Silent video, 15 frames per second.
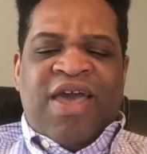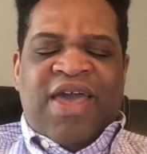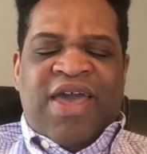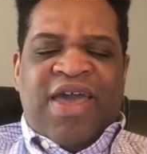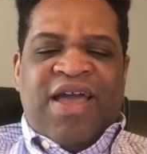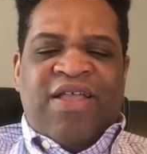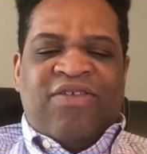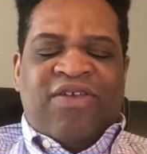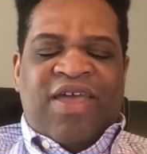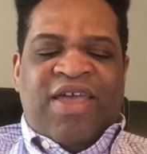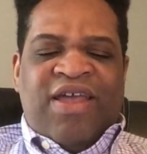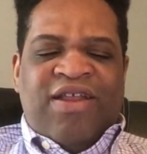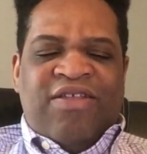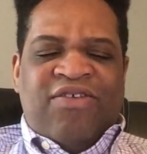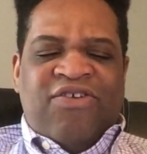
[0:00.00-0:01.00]
And
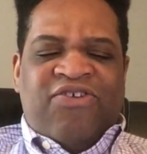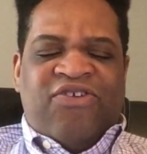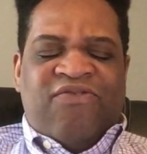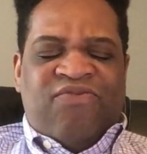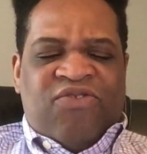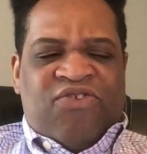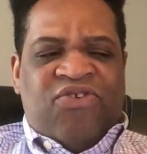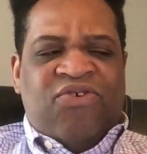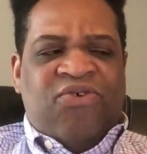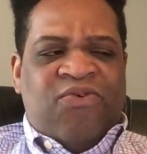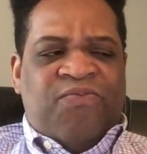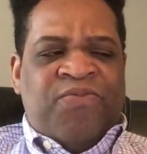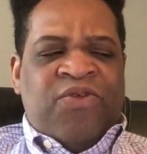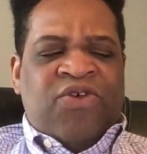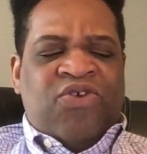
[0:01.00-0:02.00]
in addition
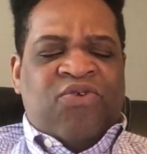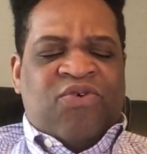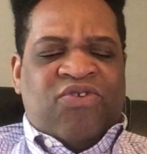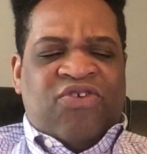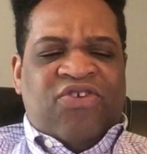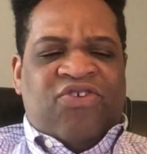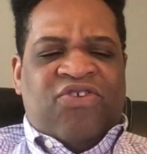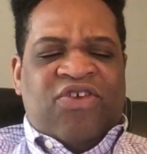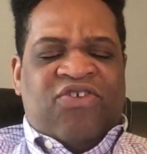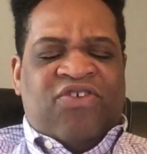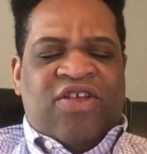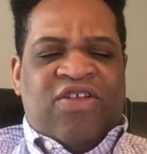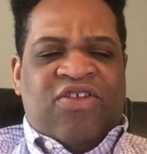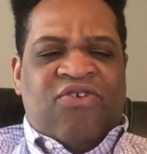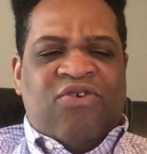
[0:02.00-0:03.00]
to your DC
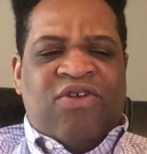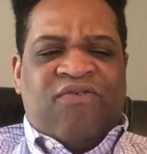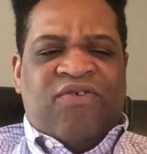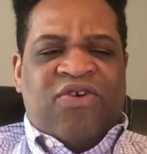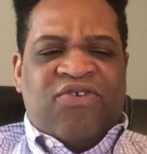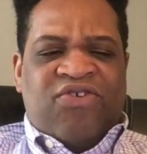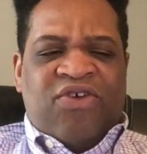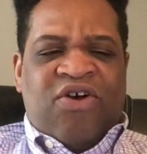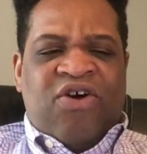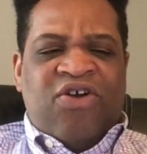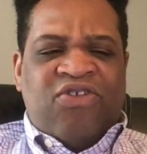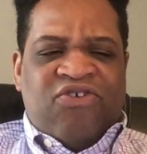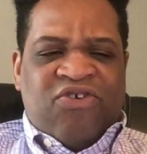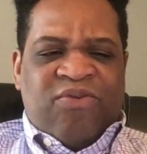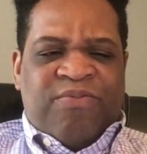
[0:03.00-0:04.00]
Extended Universe
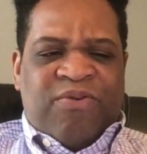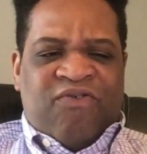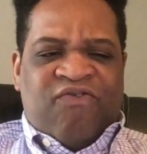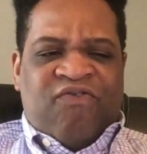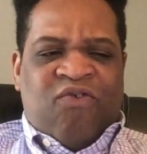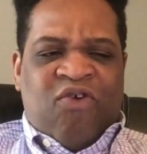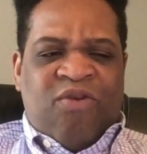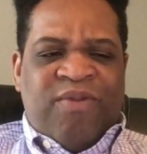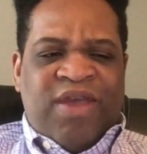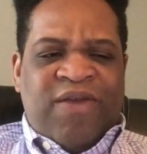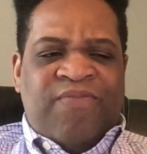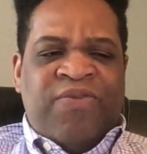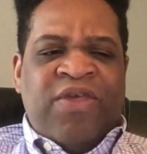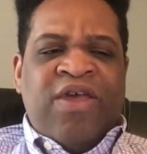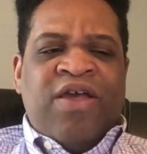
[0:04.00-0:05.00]
underperforming,